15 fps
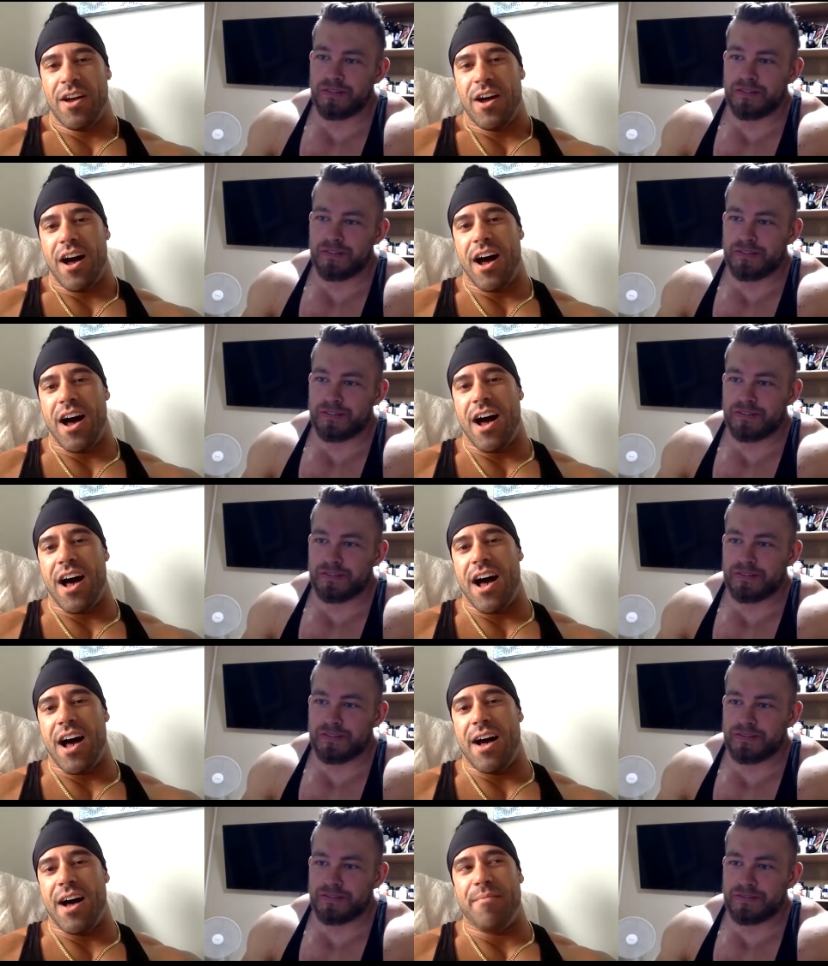
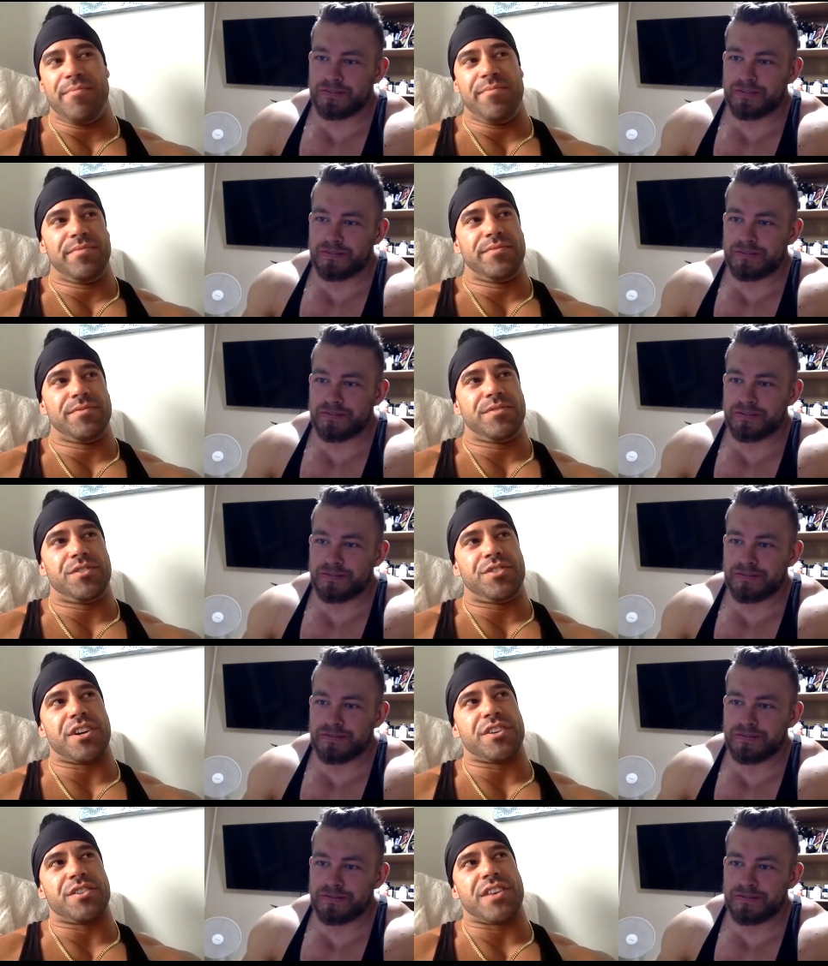Speaker 1: um
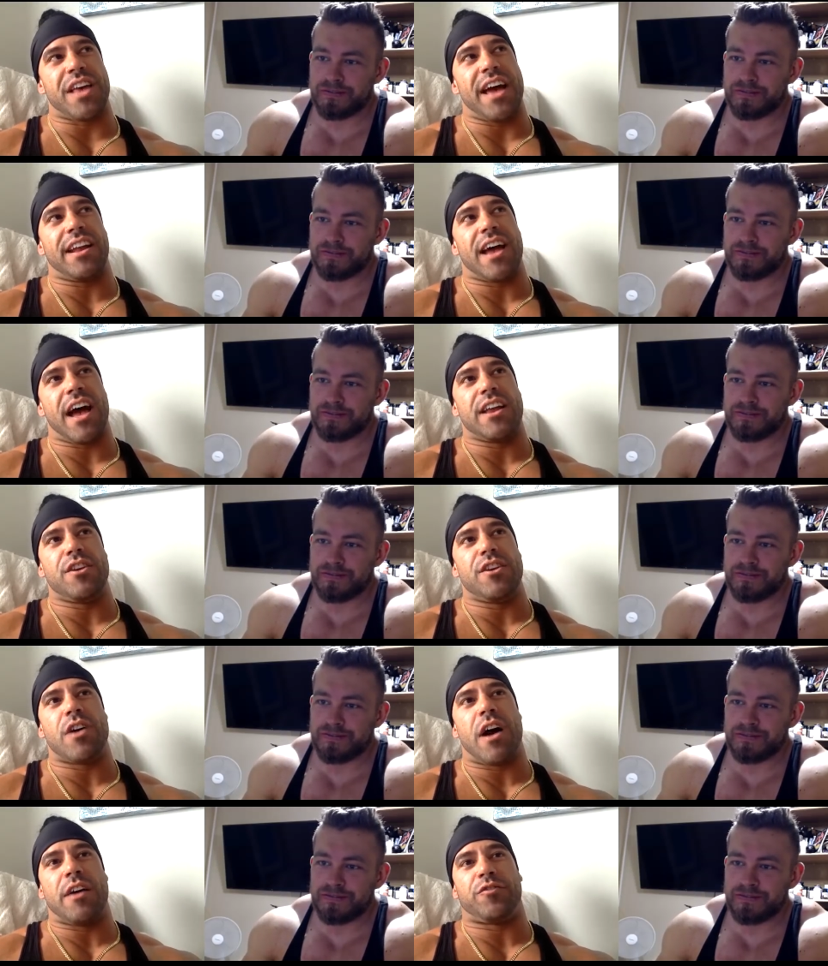just that
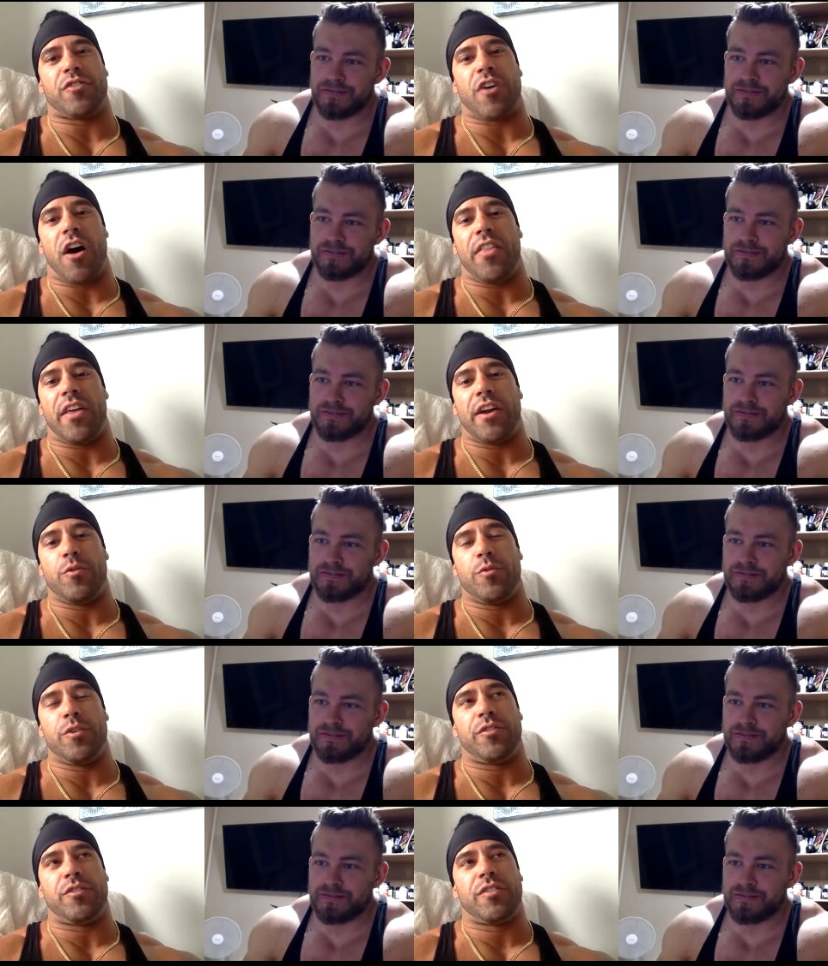i i saw that
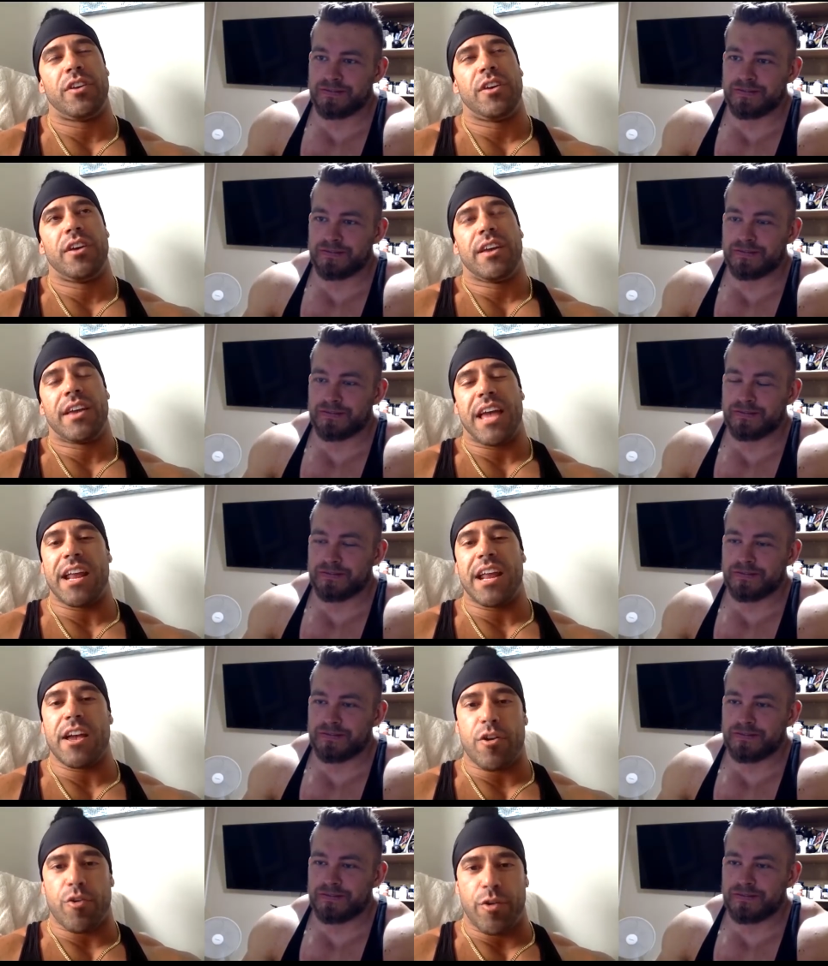it was
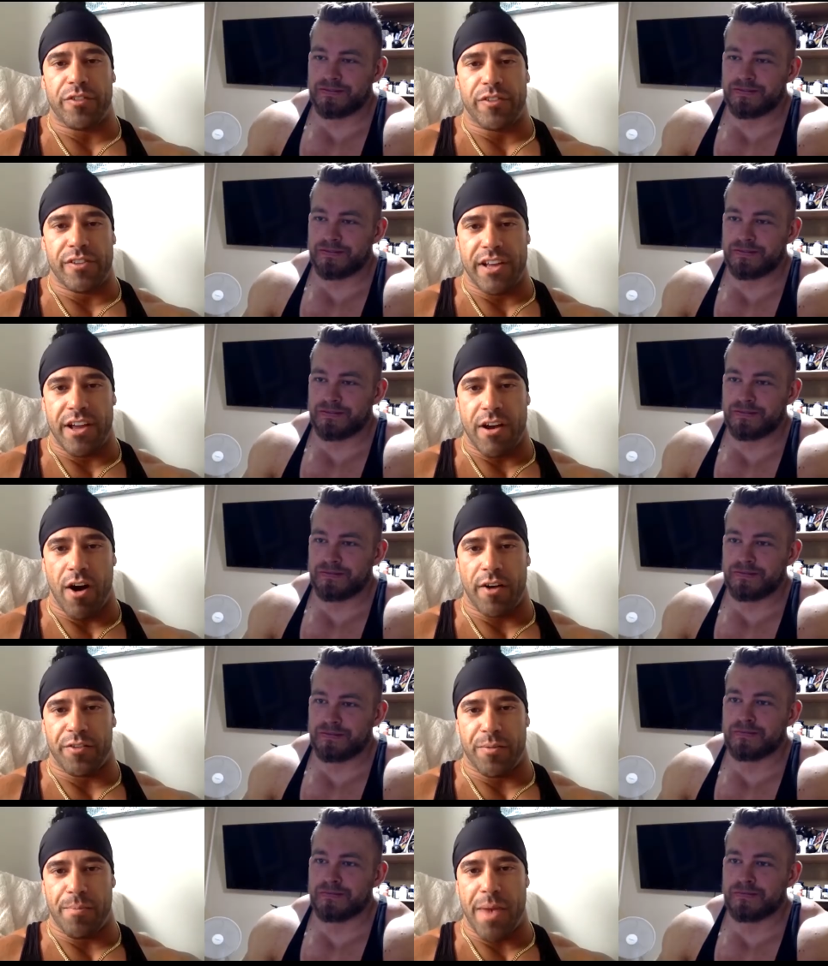getting increasingly
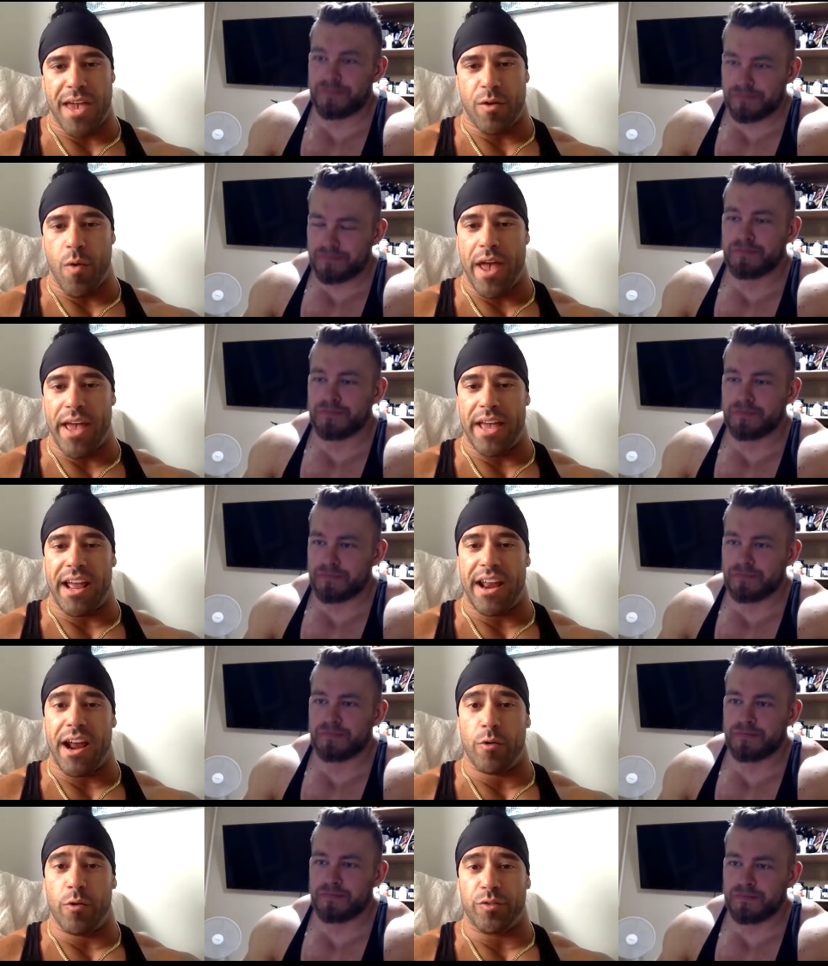hard to make weight
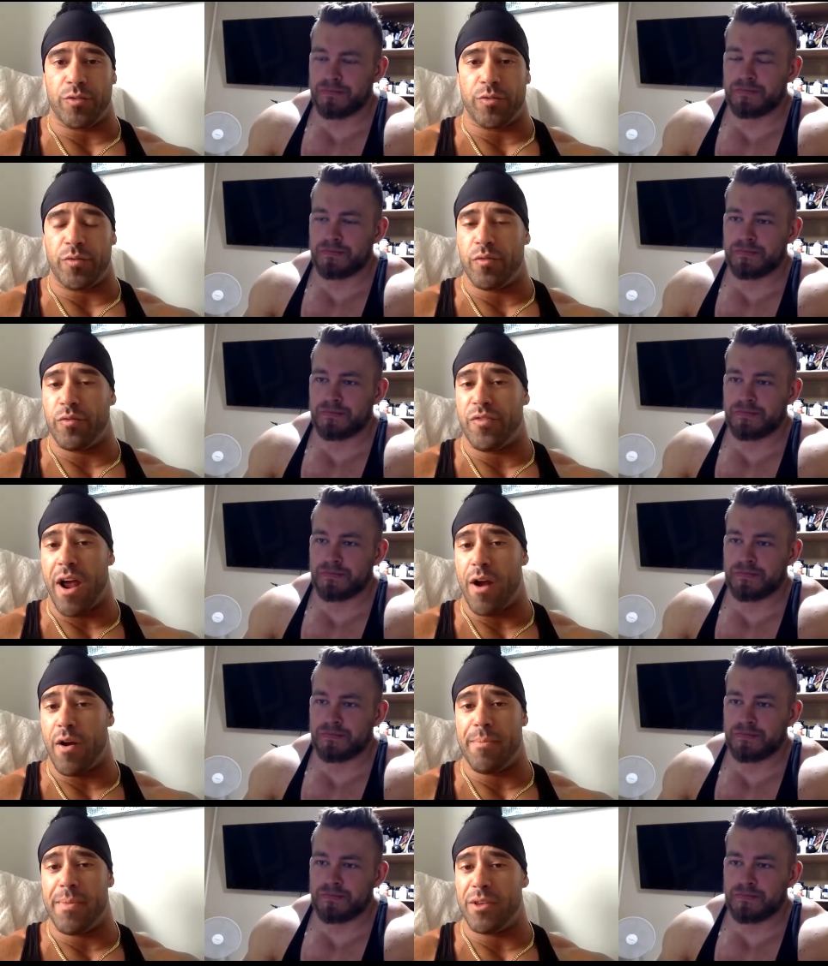and i was
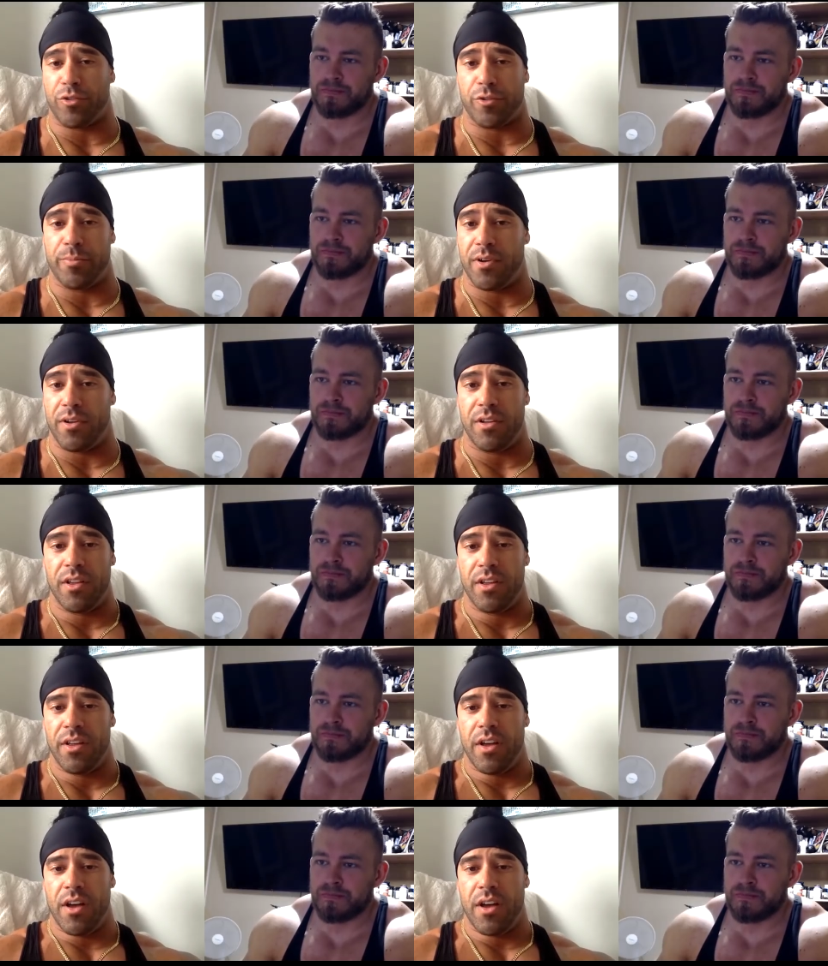very miserable